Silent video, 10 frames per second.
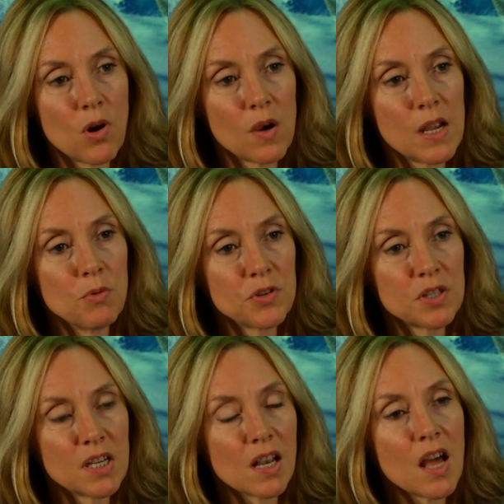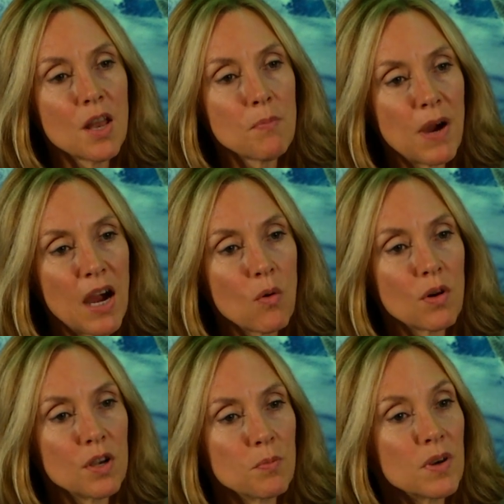are able to get a lot of
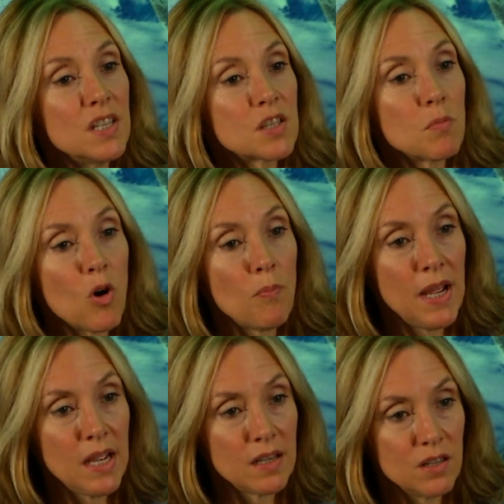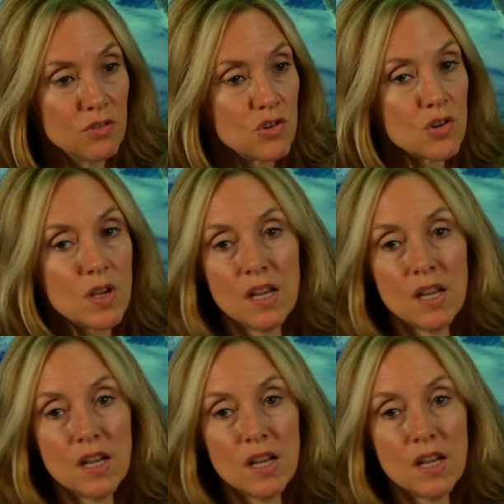power in a pretty small package,